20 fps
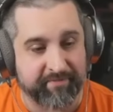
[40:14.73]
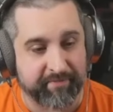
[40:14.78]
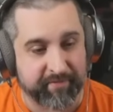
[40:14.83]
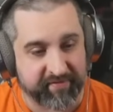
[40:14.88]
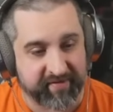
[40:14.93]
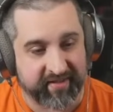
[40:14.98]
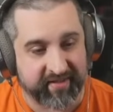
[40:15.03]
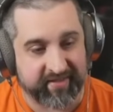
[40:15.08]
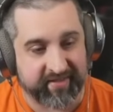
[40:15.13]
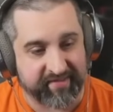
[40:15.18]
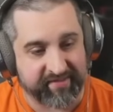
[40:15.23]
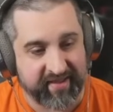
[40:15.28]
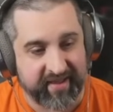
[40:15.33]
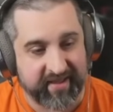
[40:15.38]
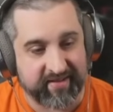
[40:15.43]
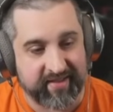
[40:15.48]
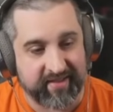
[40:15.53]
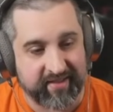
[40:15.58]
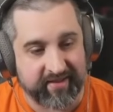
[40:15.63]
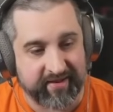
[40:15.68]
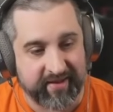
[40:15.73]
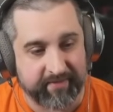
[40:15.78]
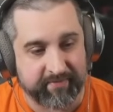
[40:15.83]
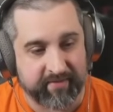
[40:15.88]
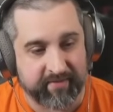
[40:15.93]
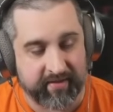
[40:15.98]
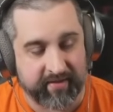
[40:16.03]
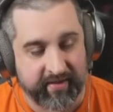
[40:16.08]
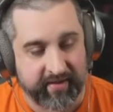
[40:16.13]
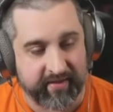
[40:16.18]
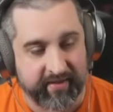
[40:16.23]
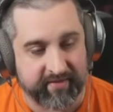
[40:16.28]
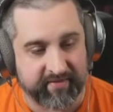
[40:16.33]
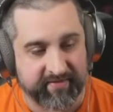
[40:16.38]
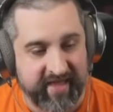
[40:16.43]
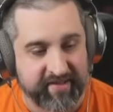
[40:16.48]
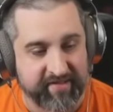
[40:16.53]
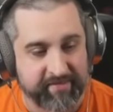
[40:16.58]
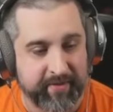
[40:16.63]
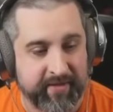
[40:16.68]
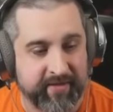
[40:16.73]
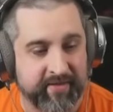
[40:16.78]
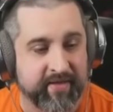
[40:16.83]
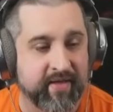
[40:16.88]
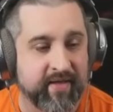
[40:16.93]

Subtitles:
5% less AD and attack speed.